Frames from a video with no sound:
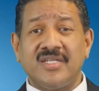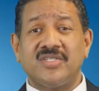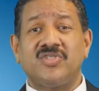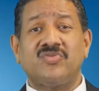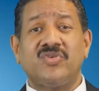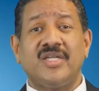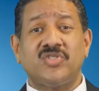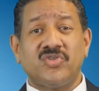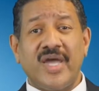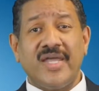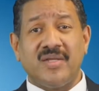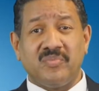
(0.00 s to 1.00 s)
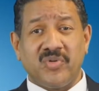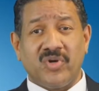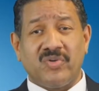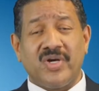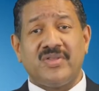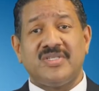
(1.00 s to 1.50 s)
Industry Trading
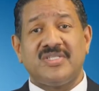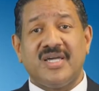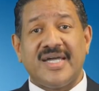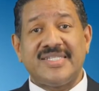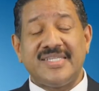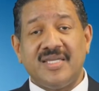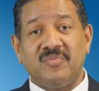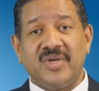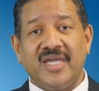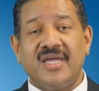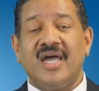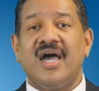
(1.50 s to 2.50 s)
Bureau, the CITB,